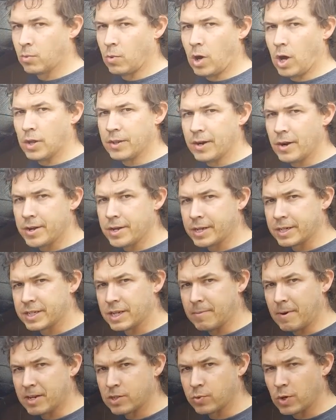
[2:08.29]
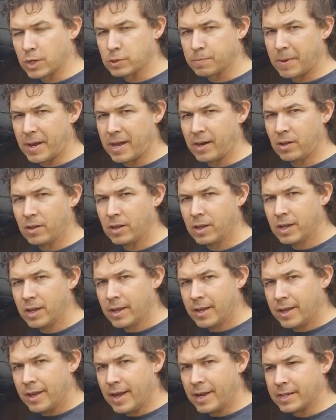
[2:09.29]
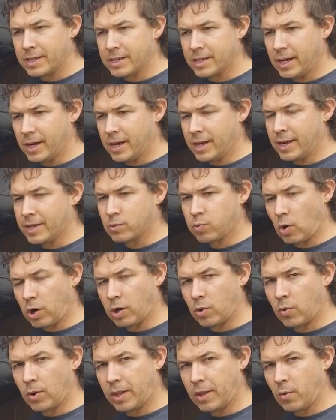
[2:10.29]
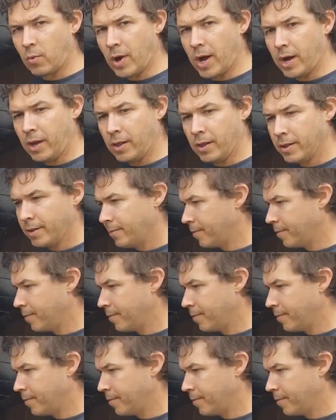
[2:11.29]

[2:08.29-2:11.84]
wall there, you can see my switch panel. It, uh, it's working really well,